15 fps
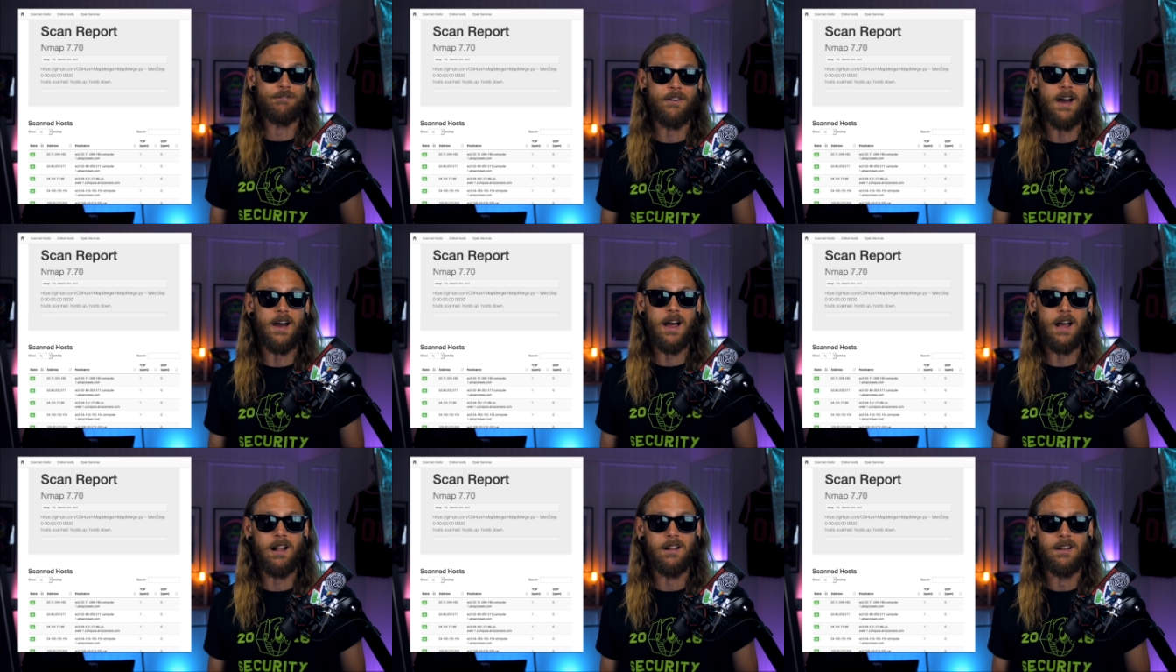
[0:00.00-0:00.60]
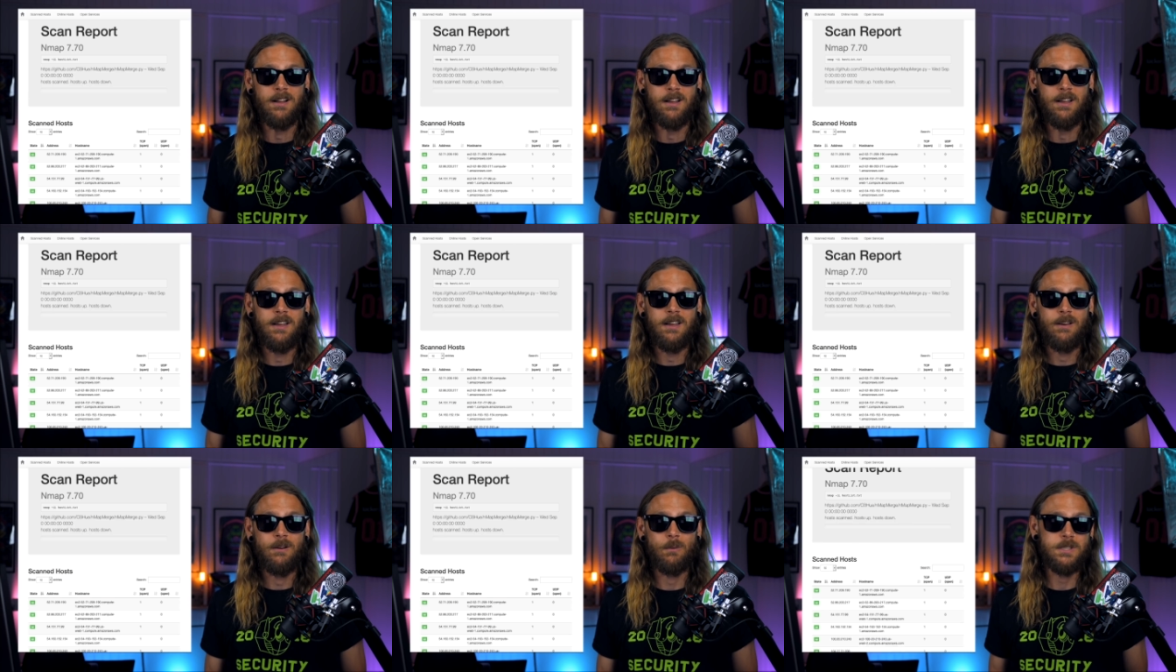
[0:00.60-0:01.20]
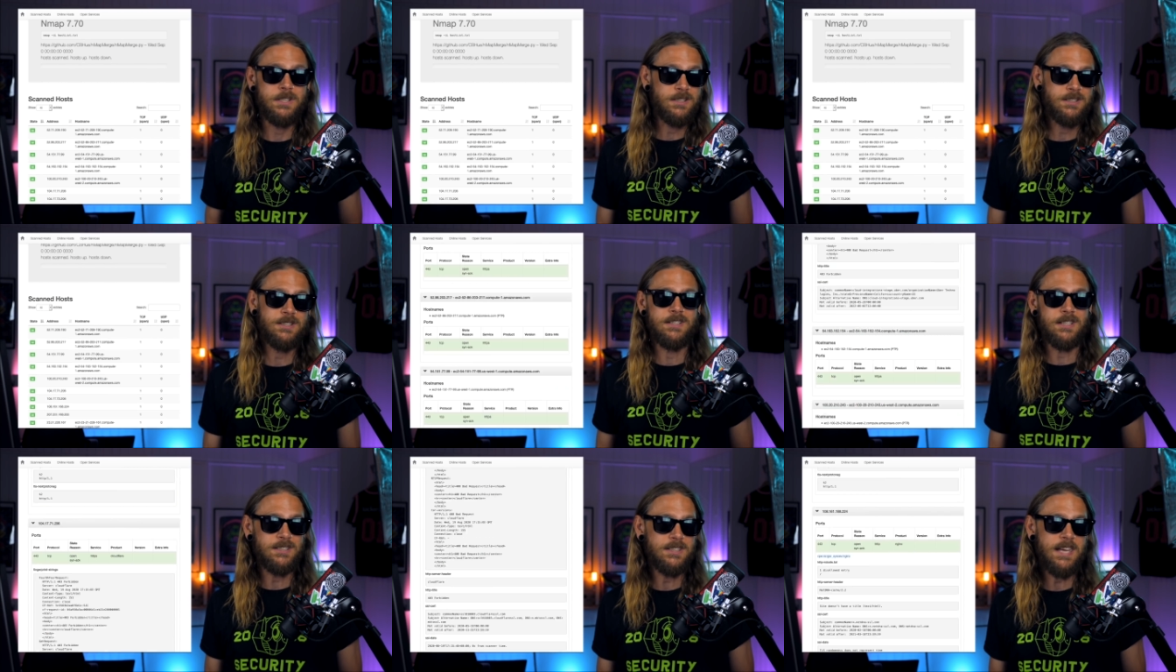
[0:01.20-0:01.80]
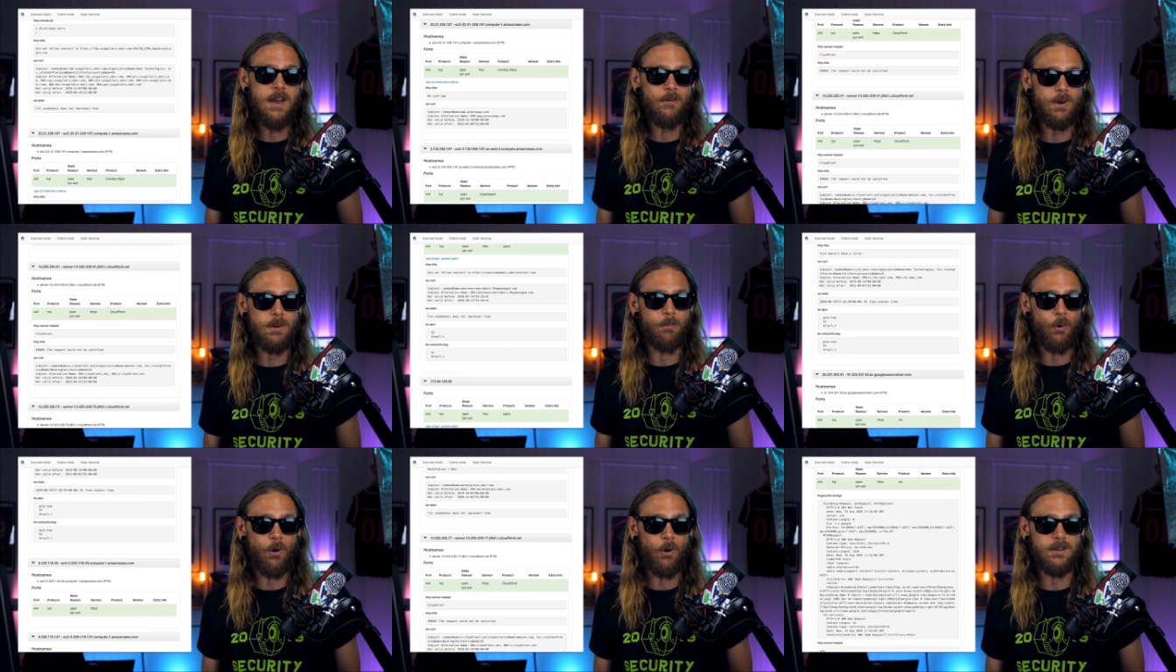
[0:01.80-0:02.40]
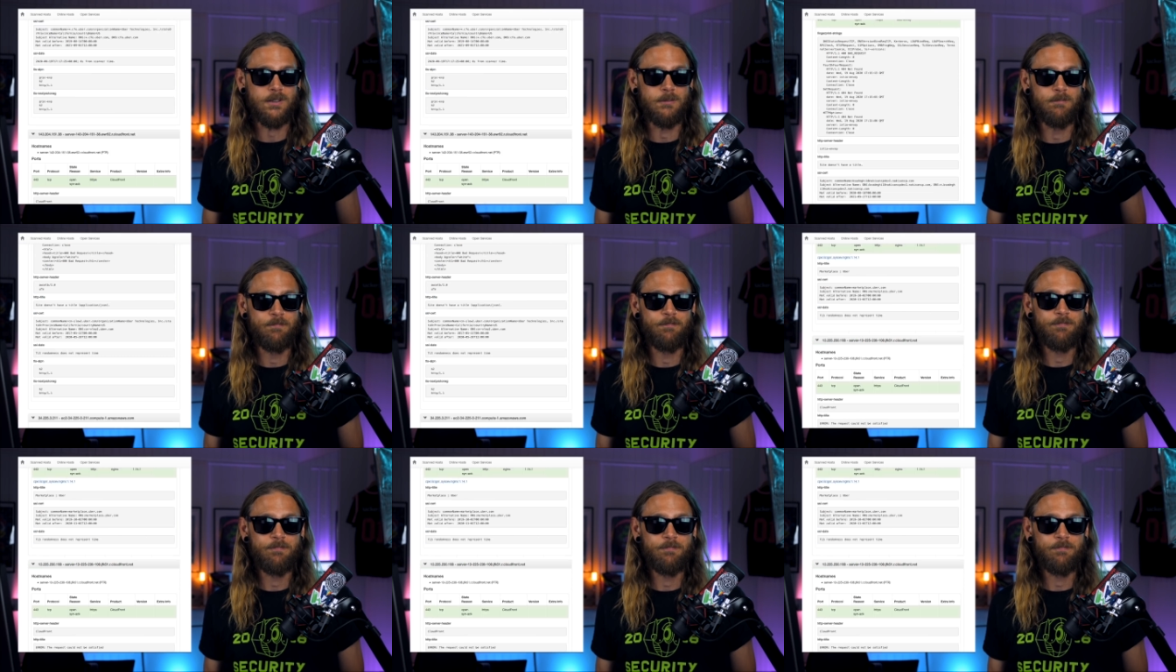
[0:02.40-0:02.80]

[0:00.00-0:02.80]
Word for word: file, which is the scan report.